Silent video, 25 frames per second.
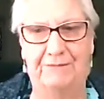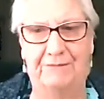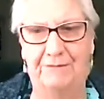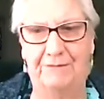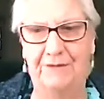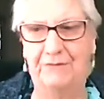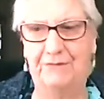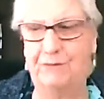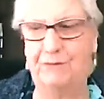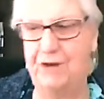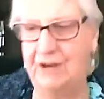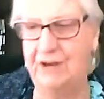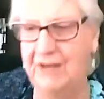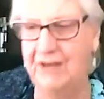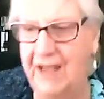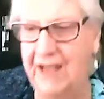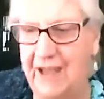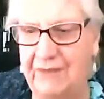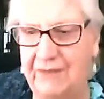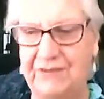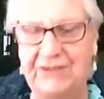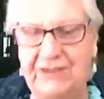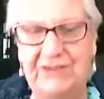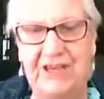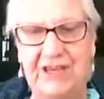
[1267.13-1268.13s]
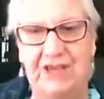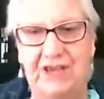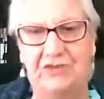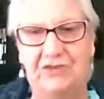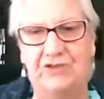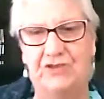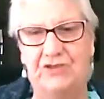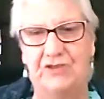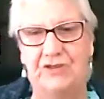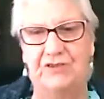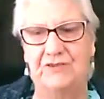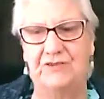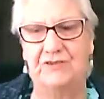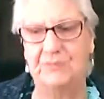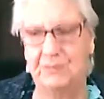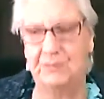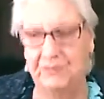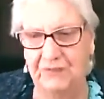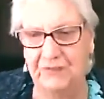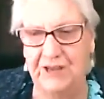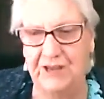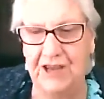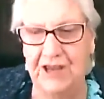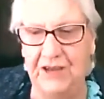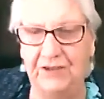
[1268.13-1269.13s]
We've got to have intentions. We
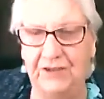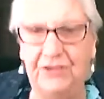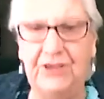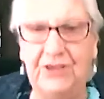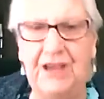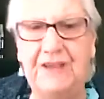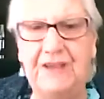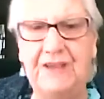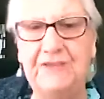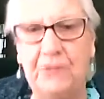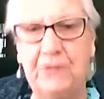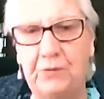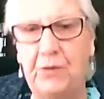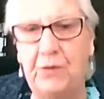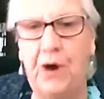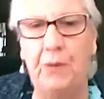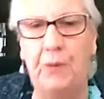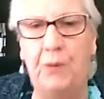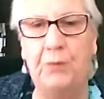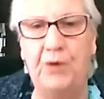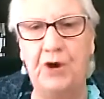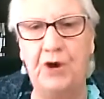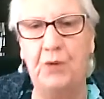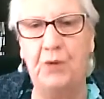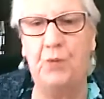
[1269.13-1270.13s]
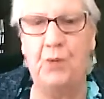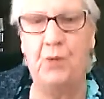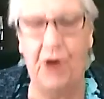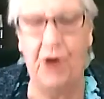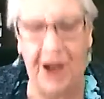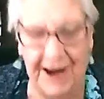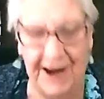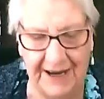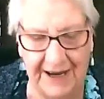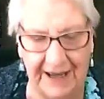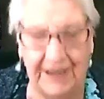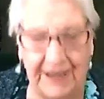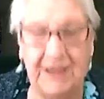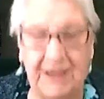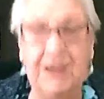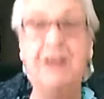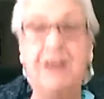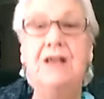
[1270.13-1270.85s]
need things of what we're wanting.